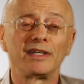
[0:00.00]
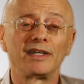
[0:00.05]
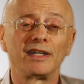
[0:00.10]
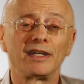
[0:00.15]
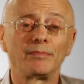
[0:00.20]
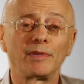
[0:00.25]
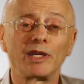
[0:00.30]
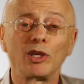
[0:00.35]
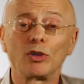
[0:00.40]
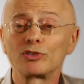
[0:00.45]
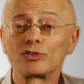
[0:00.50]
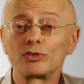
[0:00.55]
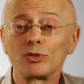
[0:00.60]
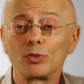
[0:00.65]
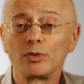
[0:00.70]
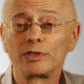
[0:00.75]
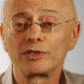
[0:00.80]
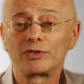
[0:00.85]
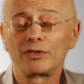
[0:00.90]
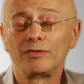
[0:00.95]
I
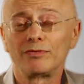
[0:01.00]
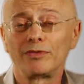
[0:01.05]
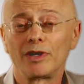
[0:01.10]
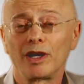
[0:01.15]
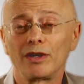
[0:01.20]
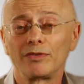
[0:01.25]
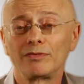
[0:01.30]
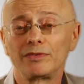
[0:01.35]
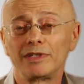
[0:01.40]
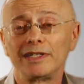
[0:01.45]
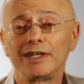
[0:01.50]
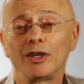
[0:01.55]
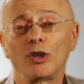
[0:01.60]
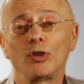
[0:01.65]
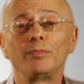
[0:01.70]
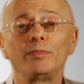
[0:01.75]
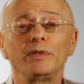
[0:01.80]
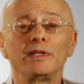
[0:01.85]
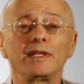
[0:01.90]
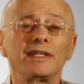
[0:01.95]
also was involved in
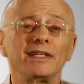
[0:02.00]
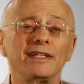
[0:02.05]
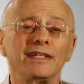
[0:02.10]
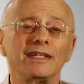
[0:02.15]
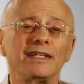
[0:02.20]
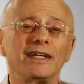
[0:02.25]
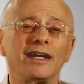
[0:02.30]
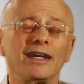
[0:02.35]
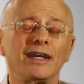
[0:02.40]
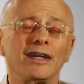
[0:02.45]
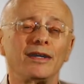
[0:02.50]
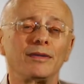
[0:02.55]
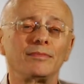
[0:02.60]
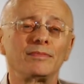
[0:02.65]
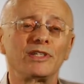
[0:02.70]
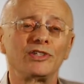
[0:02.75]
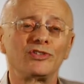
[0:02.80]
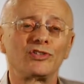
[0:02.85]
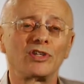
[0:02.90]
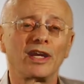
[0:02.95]
helping
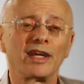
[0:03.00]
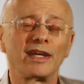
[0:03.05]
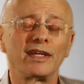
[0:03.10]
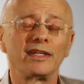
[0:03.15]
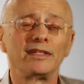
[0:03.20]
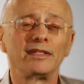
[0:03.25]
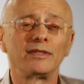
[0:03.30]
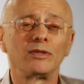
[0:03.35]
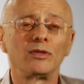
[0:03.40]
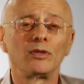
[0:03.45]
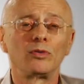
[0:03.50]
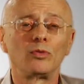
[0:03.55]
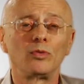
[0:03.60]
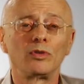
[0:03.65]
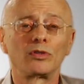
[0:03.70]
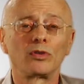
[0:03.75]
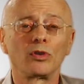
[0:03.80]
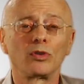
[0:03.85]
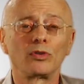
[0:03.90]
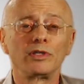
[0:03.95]
design
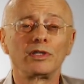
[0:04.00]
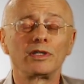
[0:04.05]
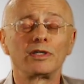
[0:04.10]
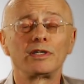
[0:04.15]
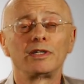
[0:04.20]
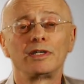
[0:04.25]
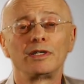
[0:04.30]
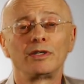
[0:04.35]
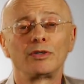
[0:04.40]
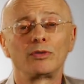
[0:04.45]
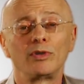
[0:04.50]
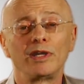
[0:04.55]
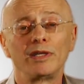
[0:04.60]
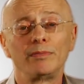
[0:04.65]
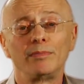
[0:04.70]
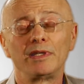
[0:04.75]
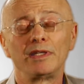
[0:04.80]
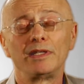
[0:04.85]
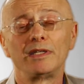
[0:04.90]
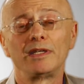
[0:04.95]
with Oya
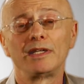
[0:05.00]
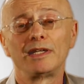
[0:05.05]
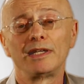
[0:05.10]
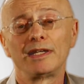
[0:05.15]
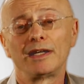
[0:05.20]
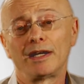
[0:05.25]
Rabin